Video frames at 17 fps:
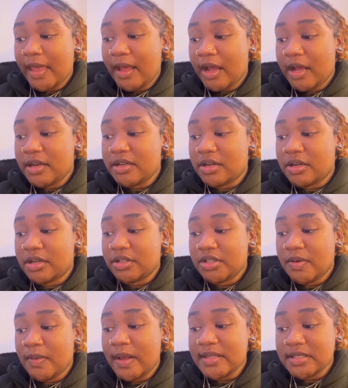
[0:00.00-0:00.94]
under
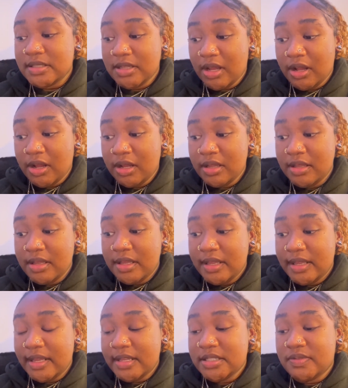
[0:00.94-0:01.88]
U.S. law,
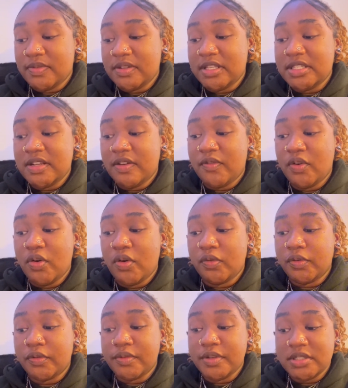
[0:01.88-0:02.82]
it's really difficult
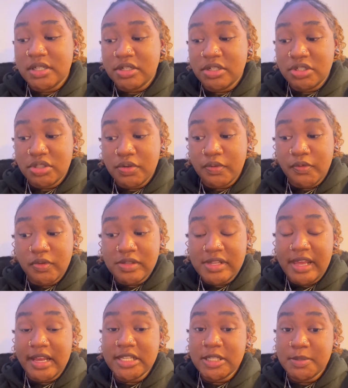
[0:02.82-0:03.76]
for researchers to fully
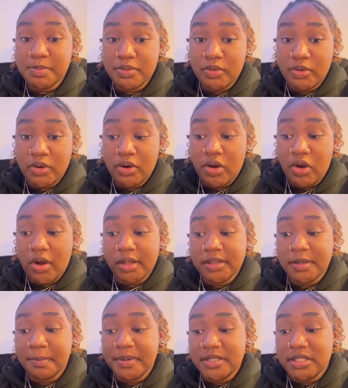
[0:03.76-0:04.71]
explore all
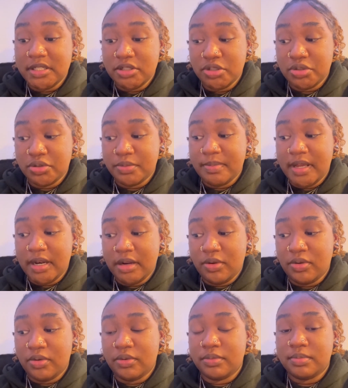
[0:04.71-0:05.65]
the potential
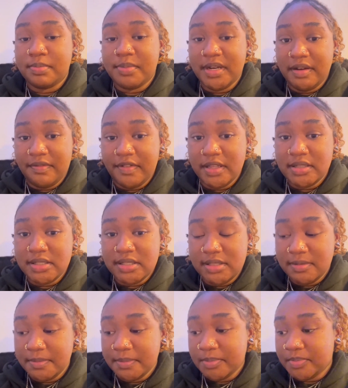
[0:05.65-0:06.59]
medical
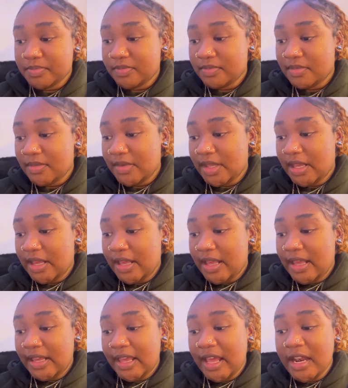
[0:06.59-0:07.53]
benefits.
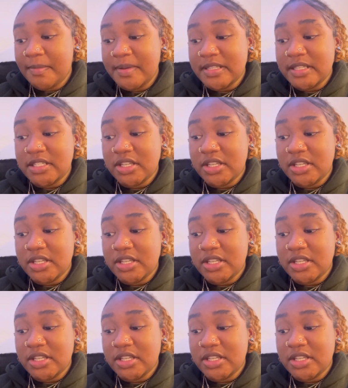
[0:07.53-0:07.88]
Cannabis is